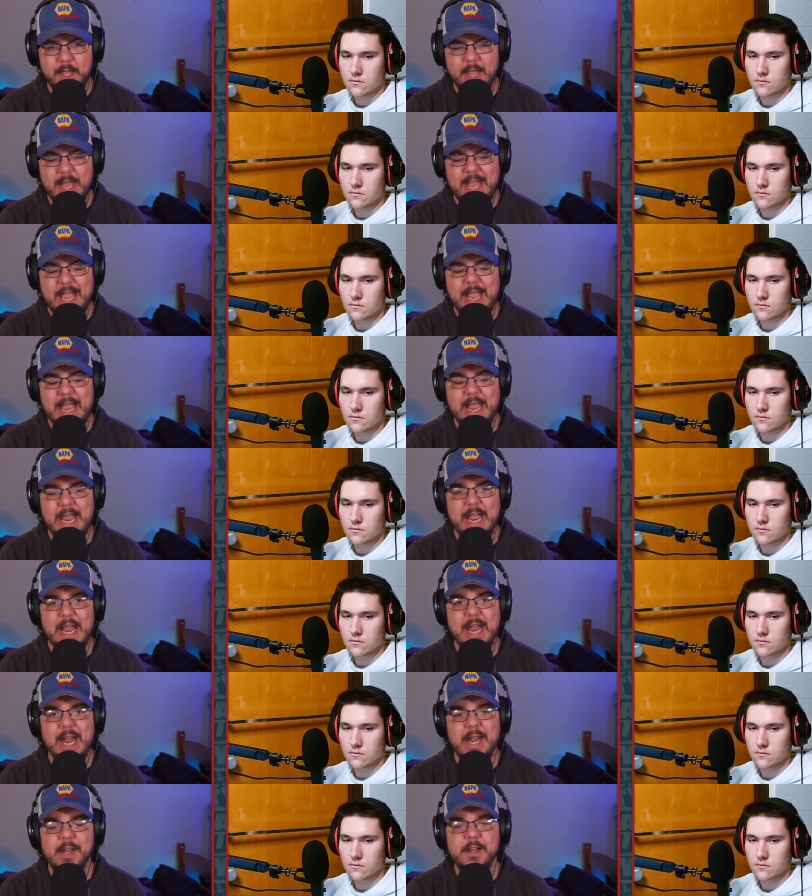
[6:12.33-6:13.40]

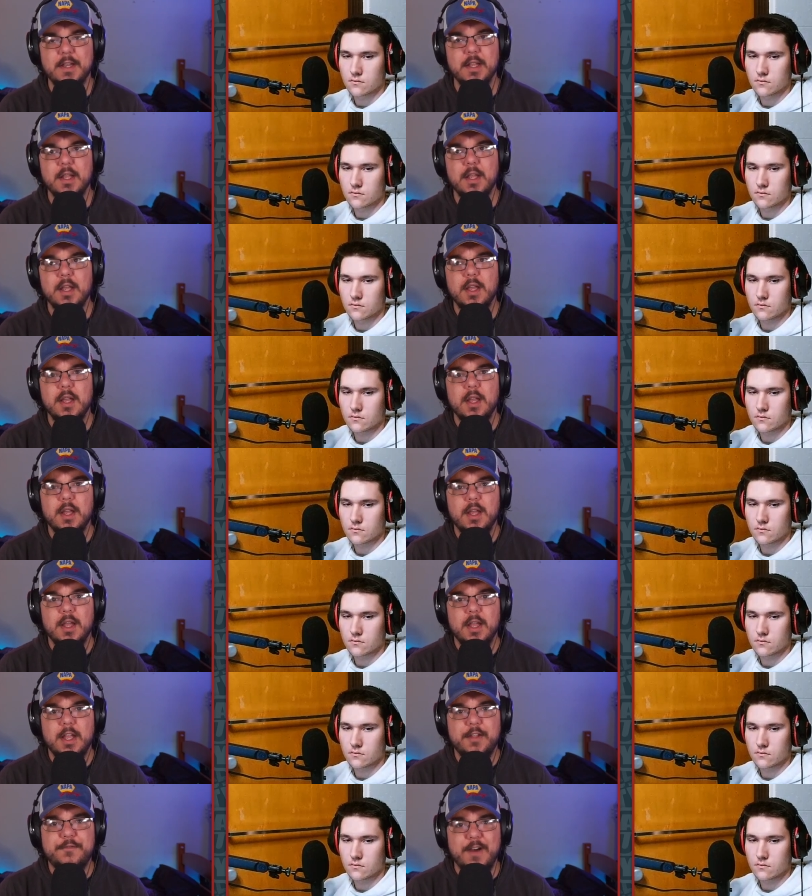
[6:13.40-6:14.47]
Speaker 1: and
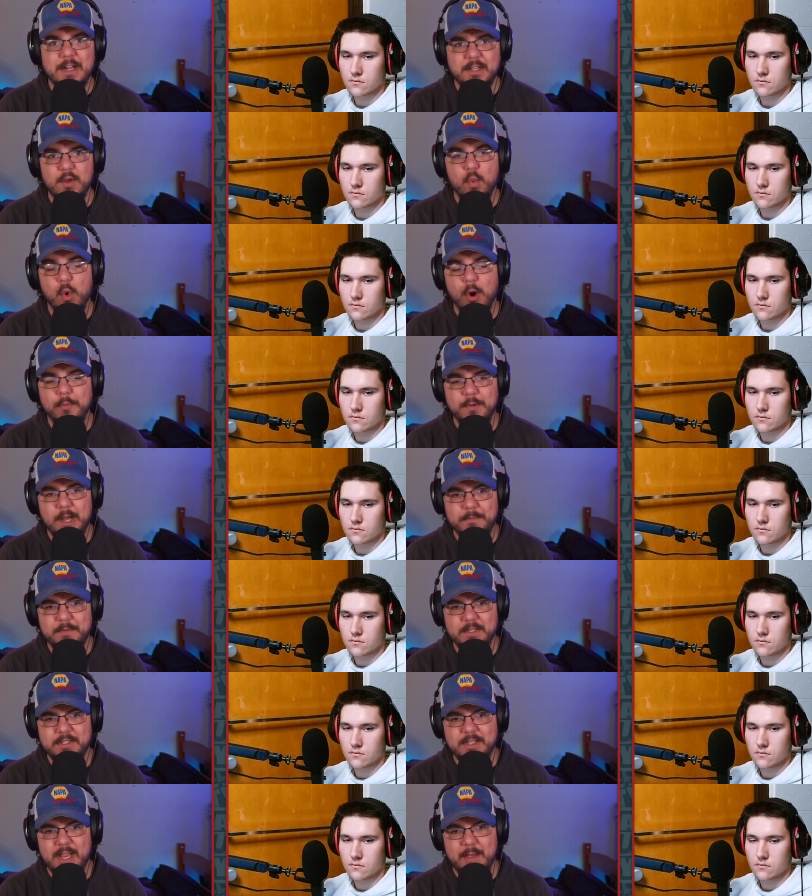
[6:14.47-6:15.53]
he finally warmed up
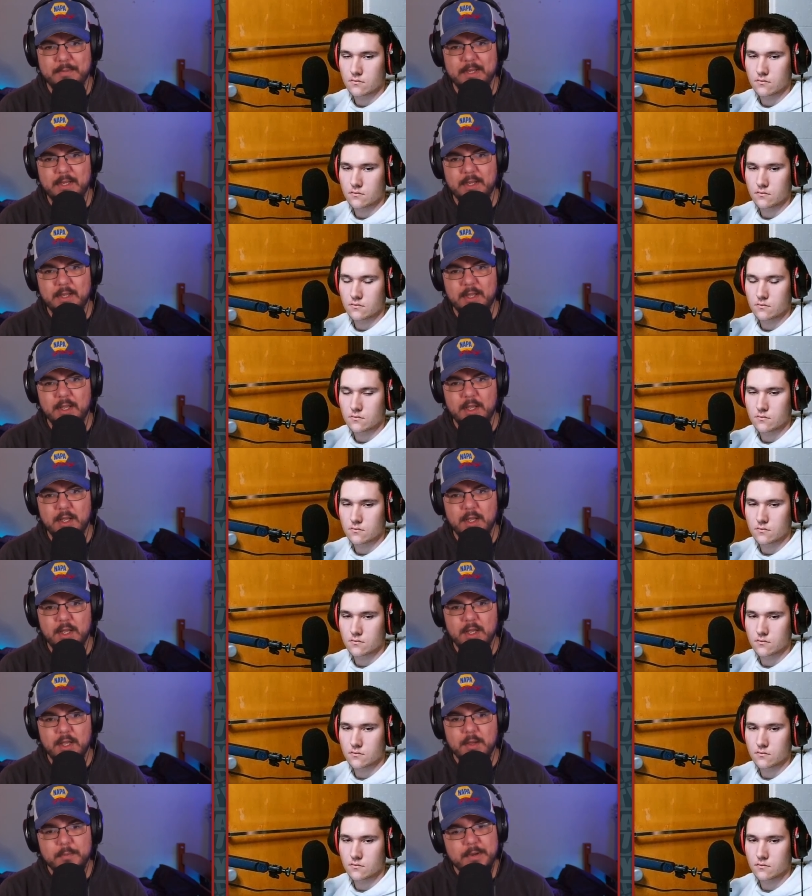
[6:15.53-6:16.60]
to Sami.
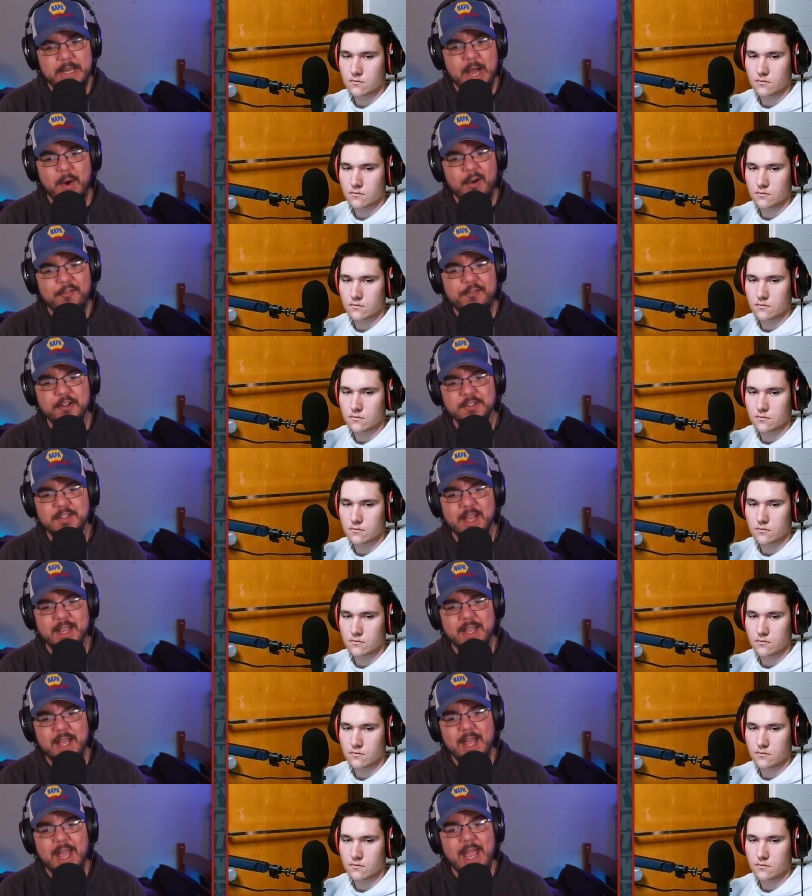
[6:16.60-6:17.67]
But now it feels
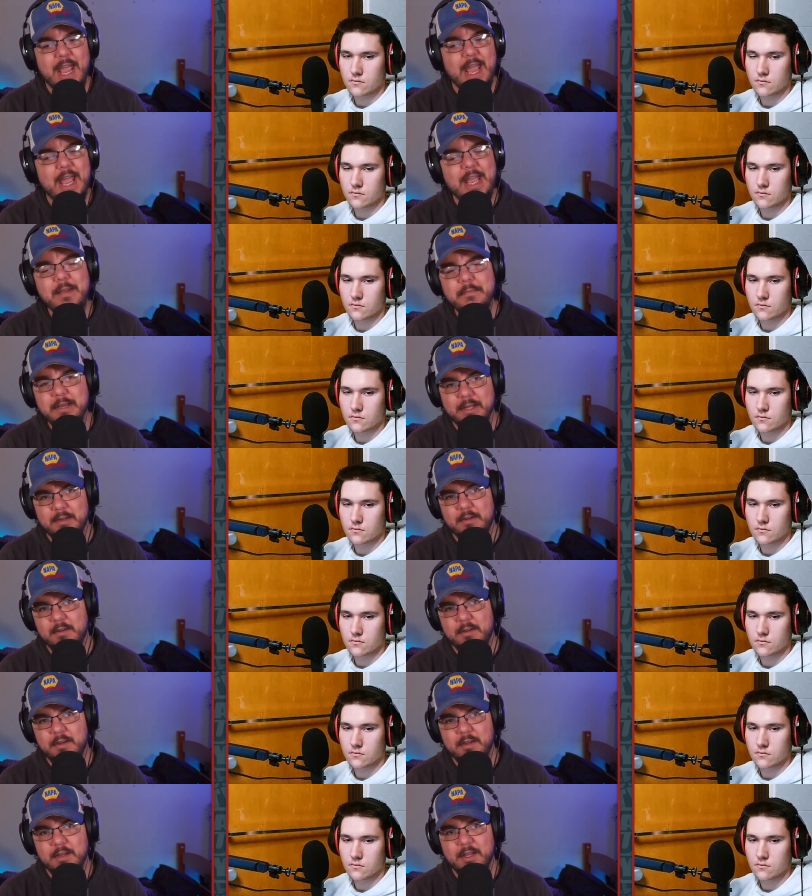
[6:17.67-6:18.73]
like Heyman
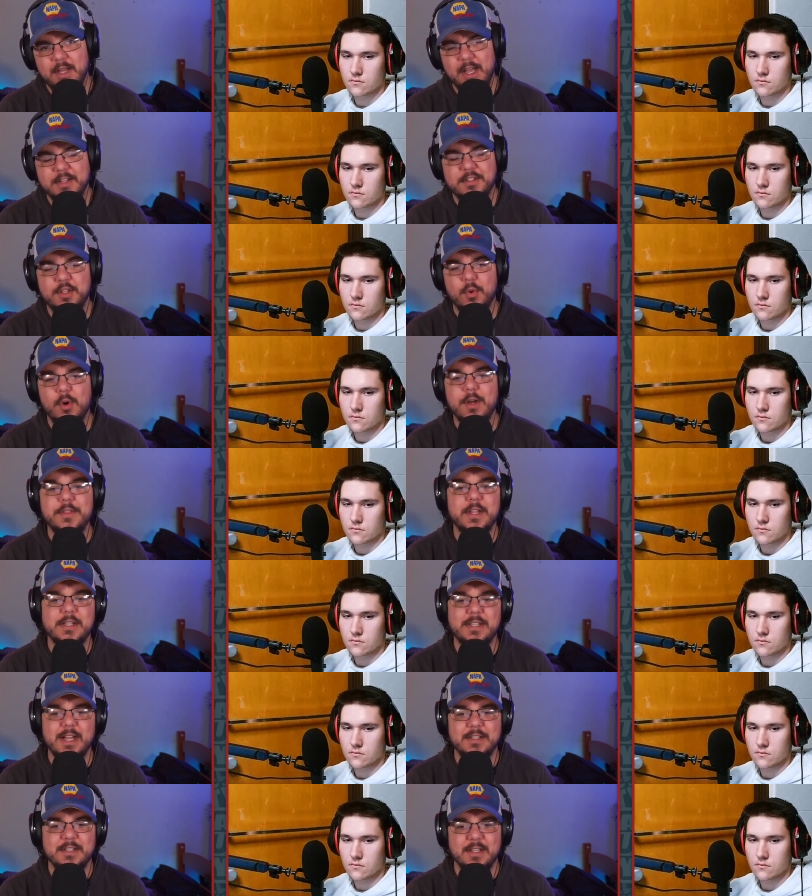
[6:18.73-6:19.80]
is the one that
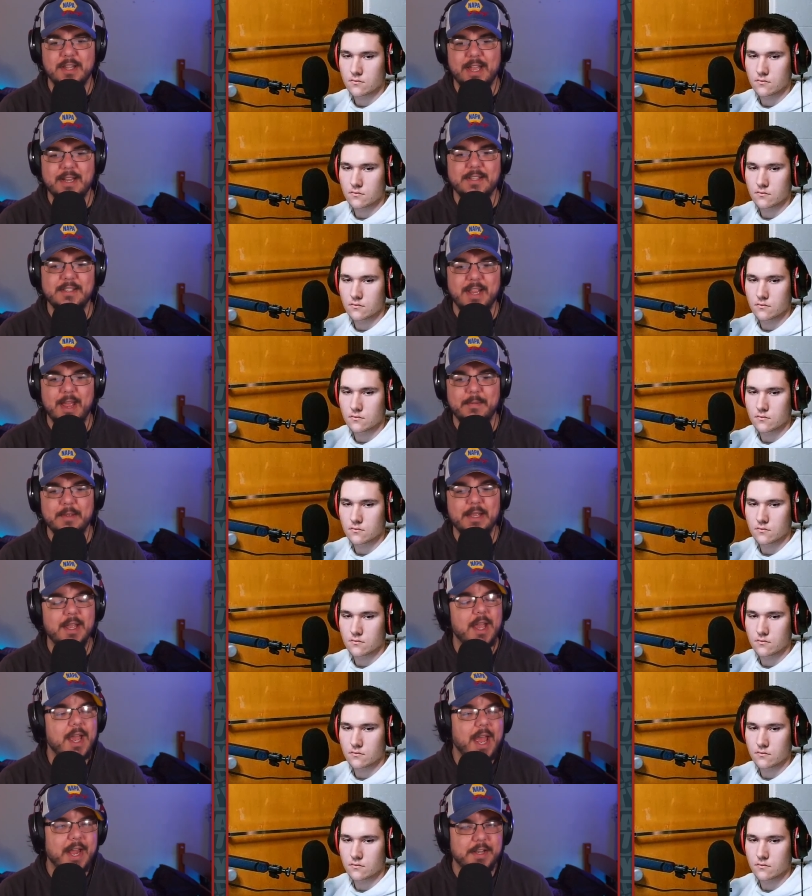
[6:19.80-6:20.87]
doesn't like Sami
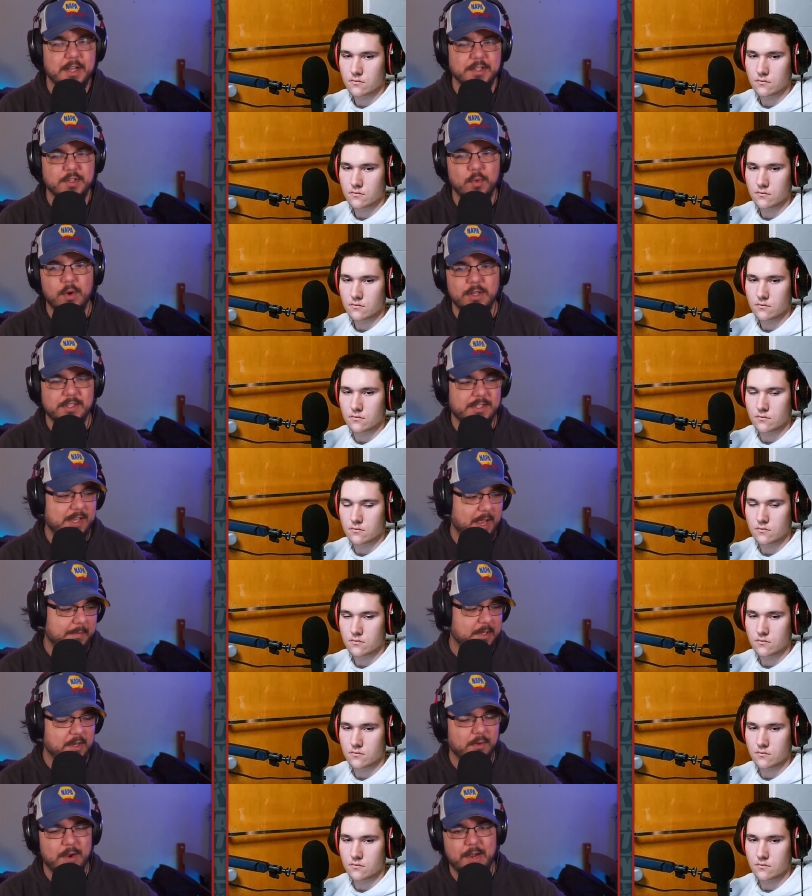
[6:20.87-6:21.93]
and doesn't want
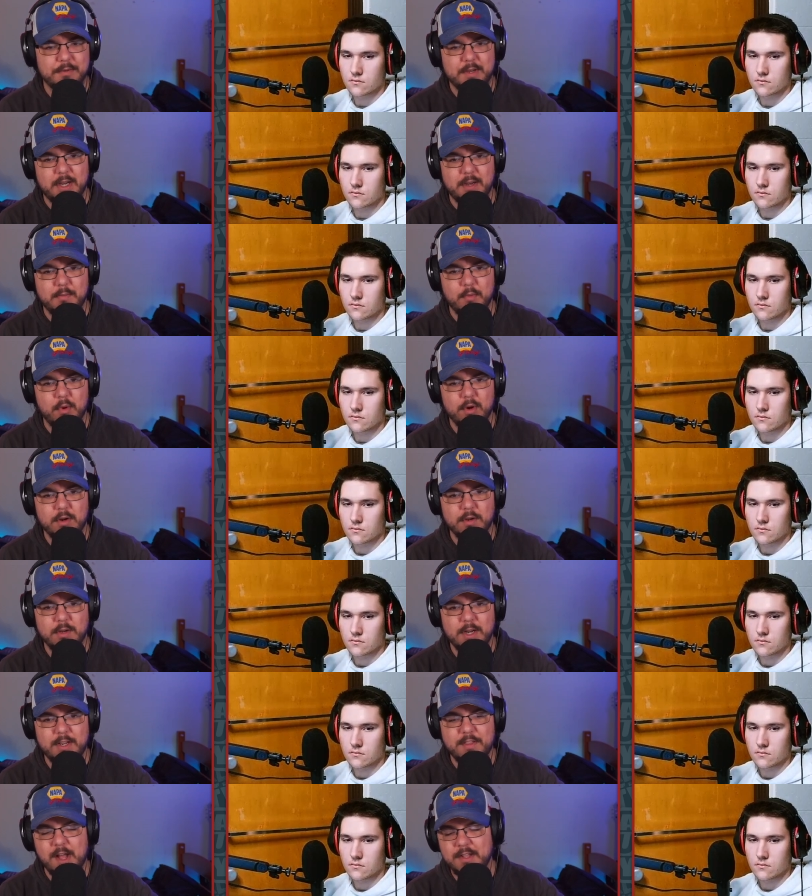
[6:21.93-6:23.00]
Sami around anymore.
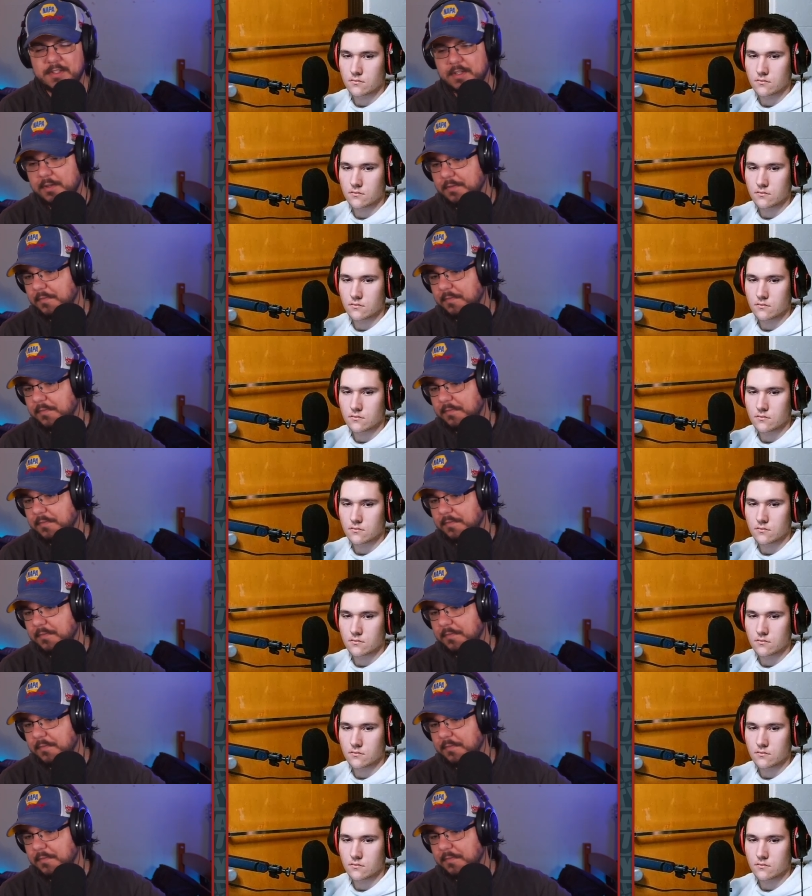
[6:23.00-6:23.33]
Any thoughts?